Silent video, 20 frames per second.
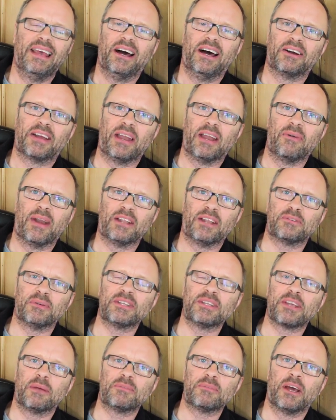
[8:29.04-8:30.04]
I'll get round to
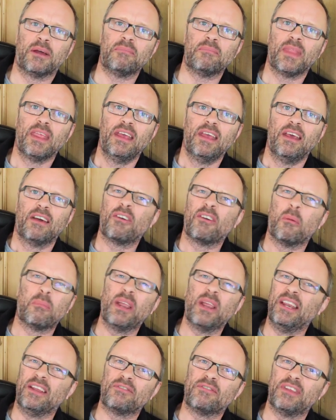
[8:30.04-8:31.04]
it sometime. Got
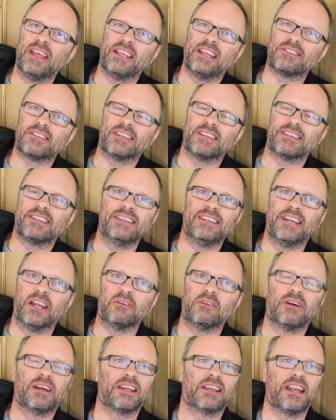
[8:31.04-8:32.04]
plenty of things that,
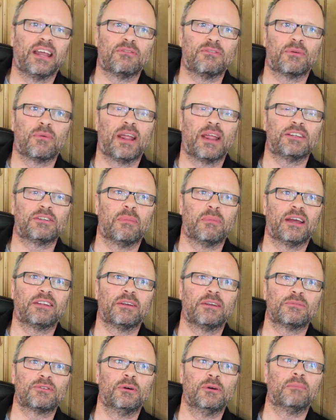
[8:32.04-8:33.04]
I can have a rant
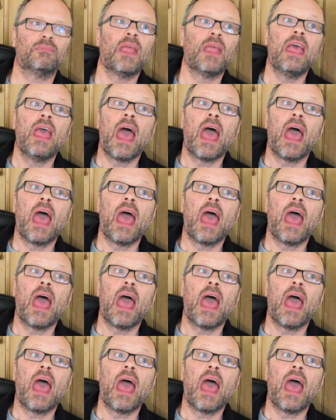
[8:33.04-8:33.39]
about, I'm sure.